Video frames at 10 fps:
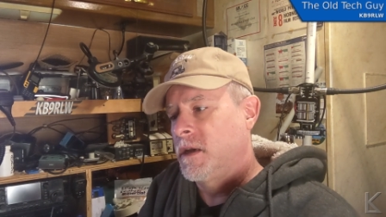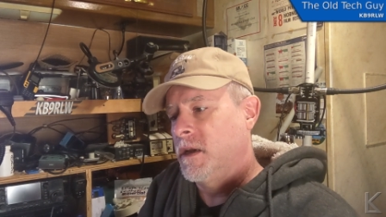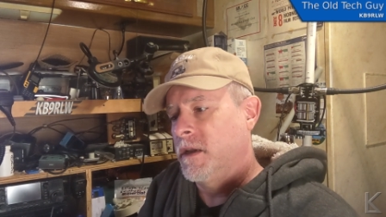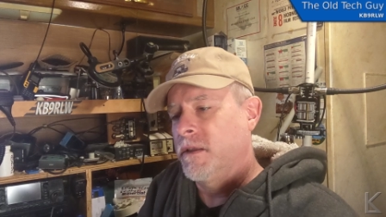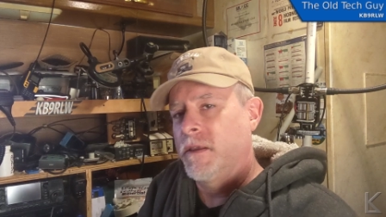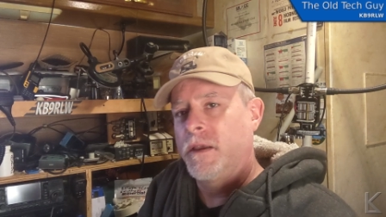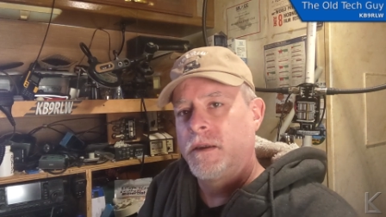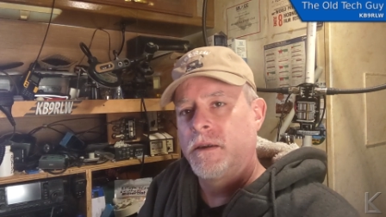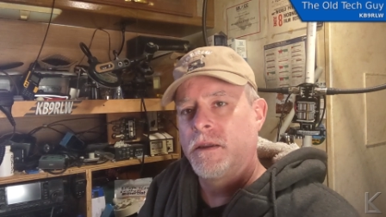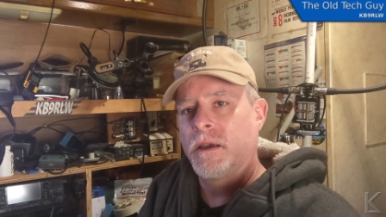Uh,
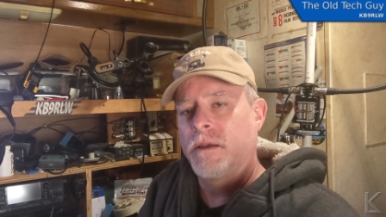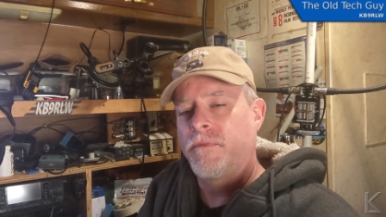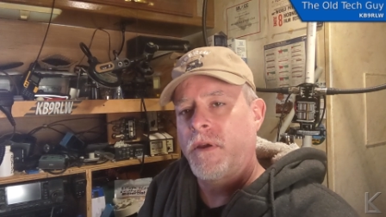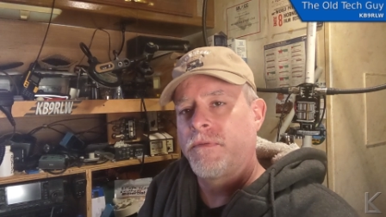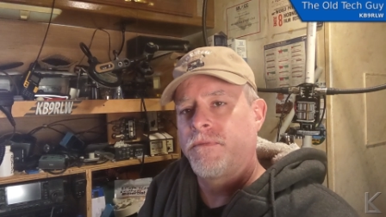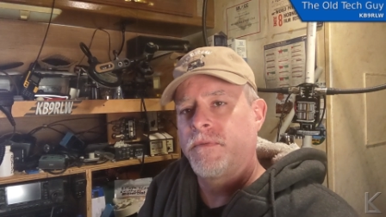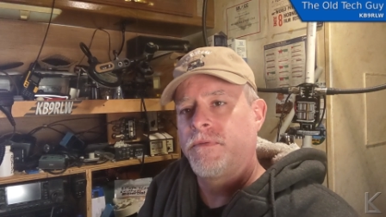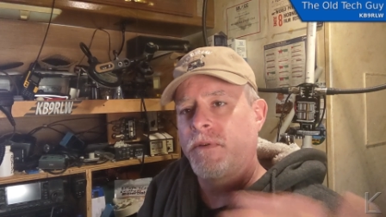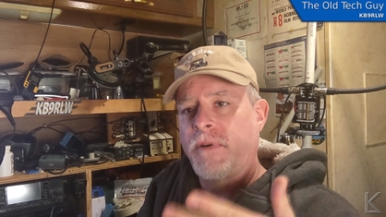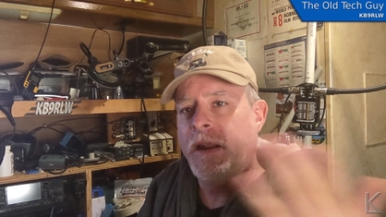and uh, if I
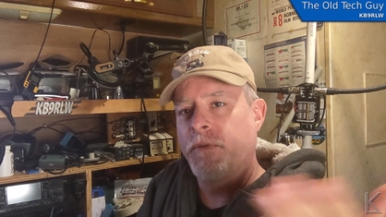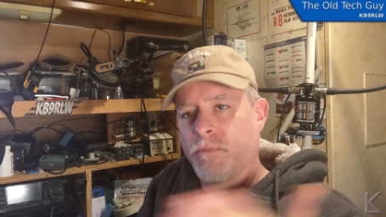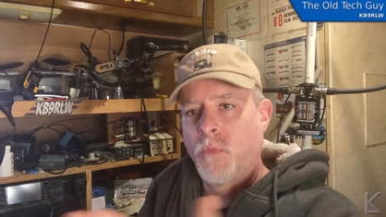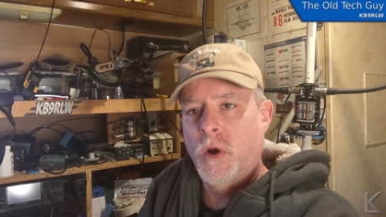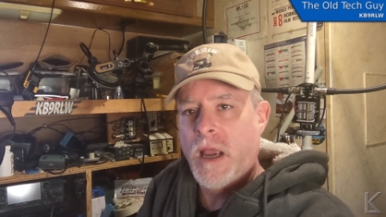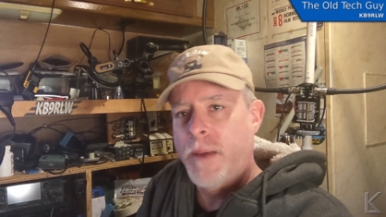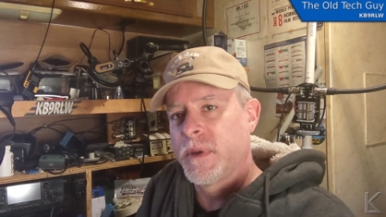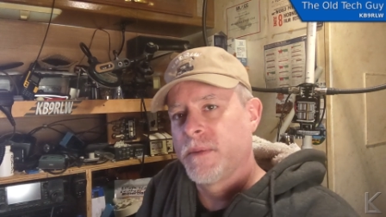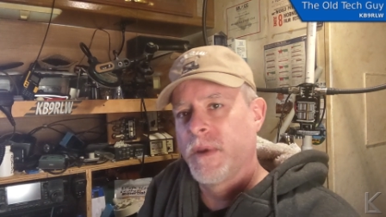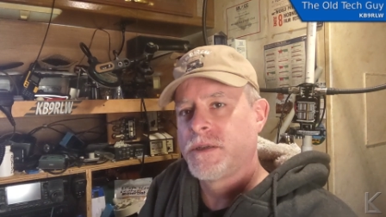if I find out what more
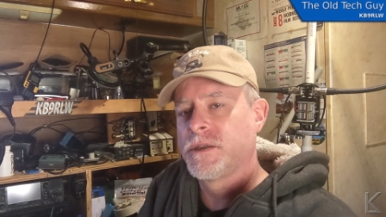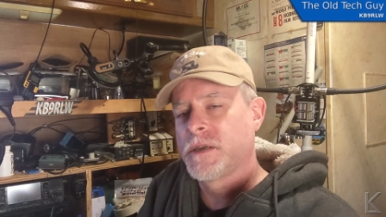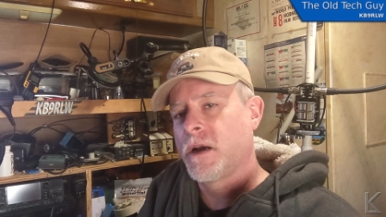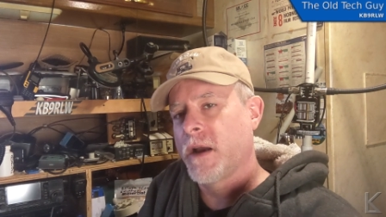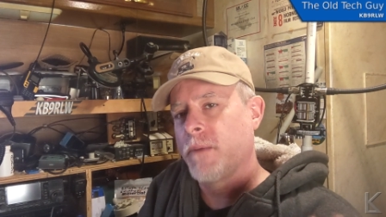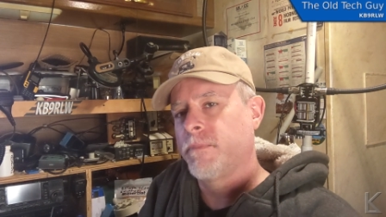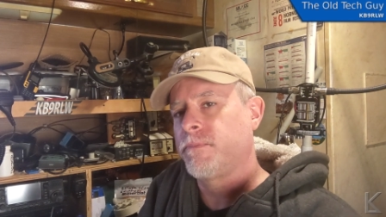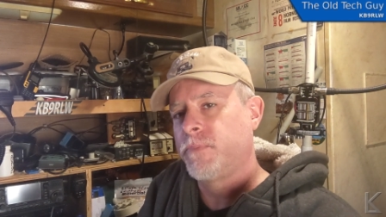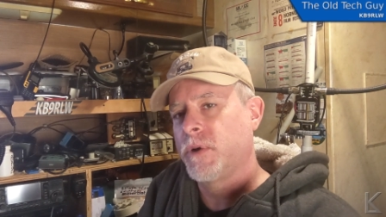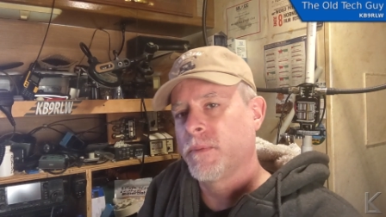common dimensions are, I'll
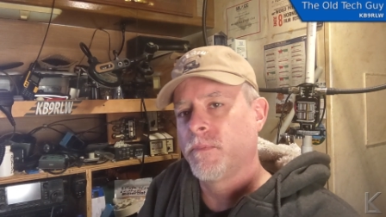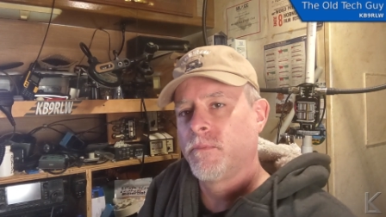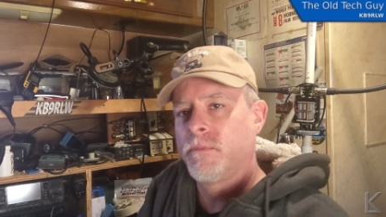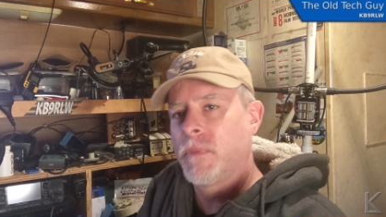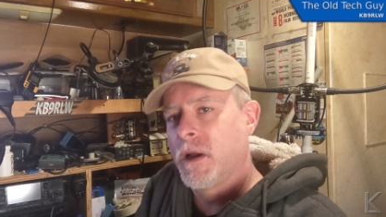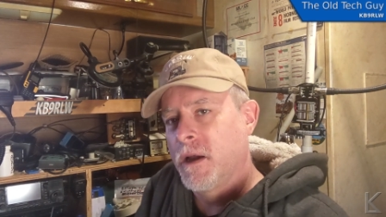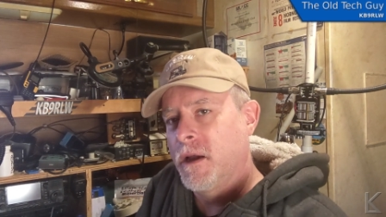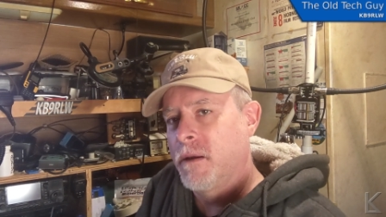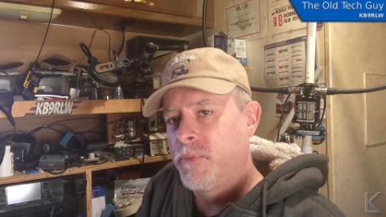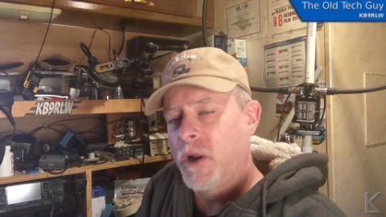put
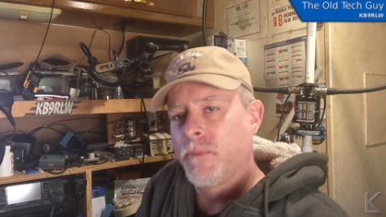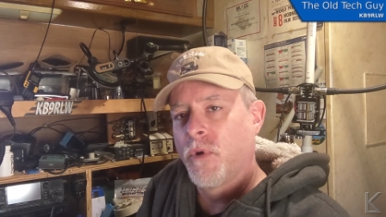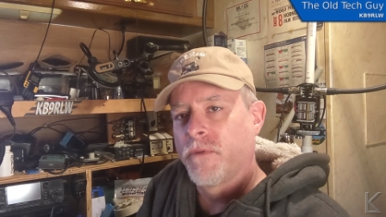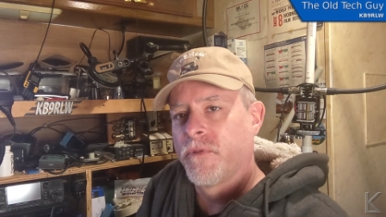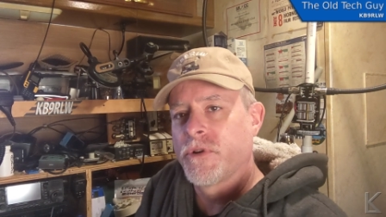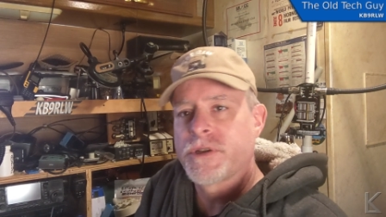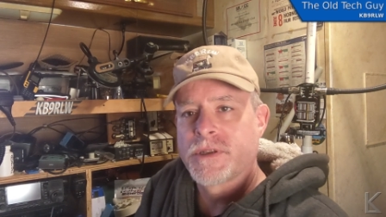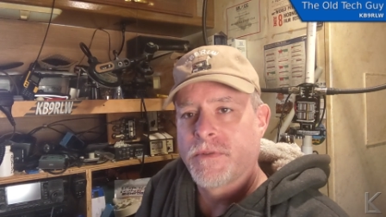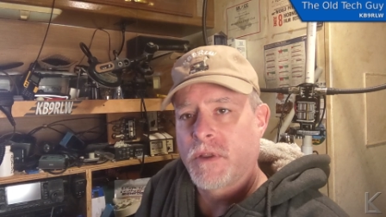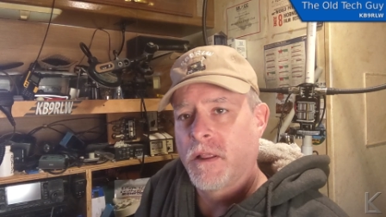uh, put up more
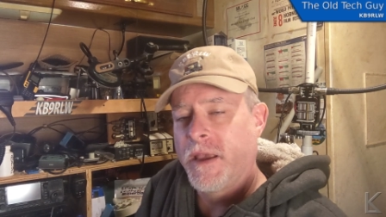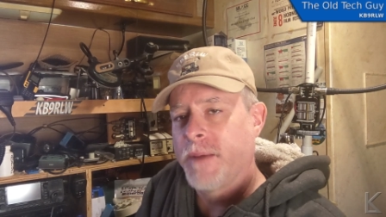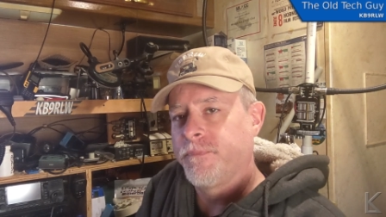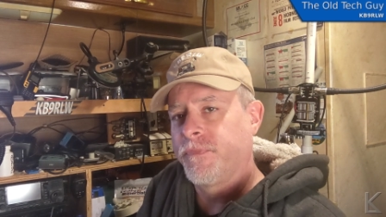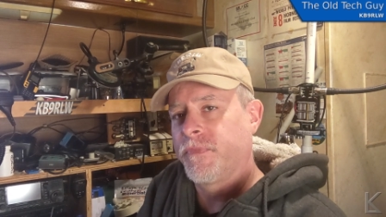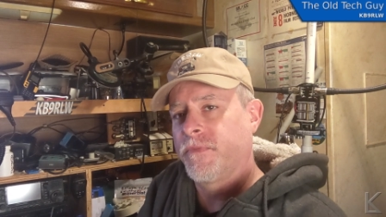versions of the clamp